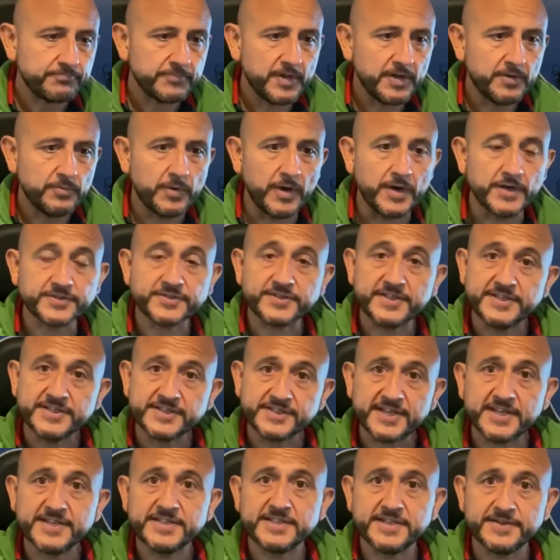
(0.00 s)
whilst the
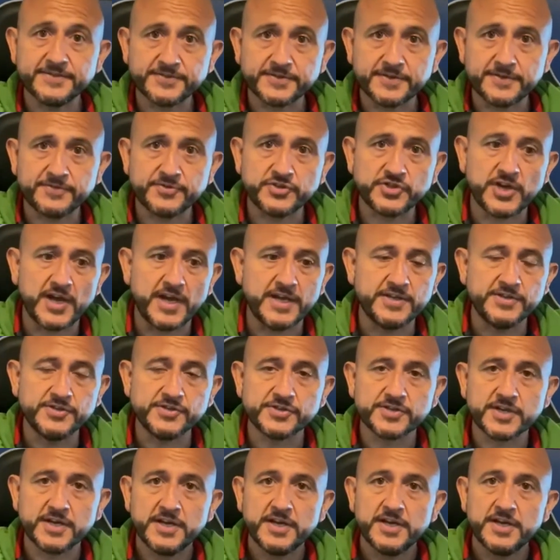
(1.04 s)
incentives have changed,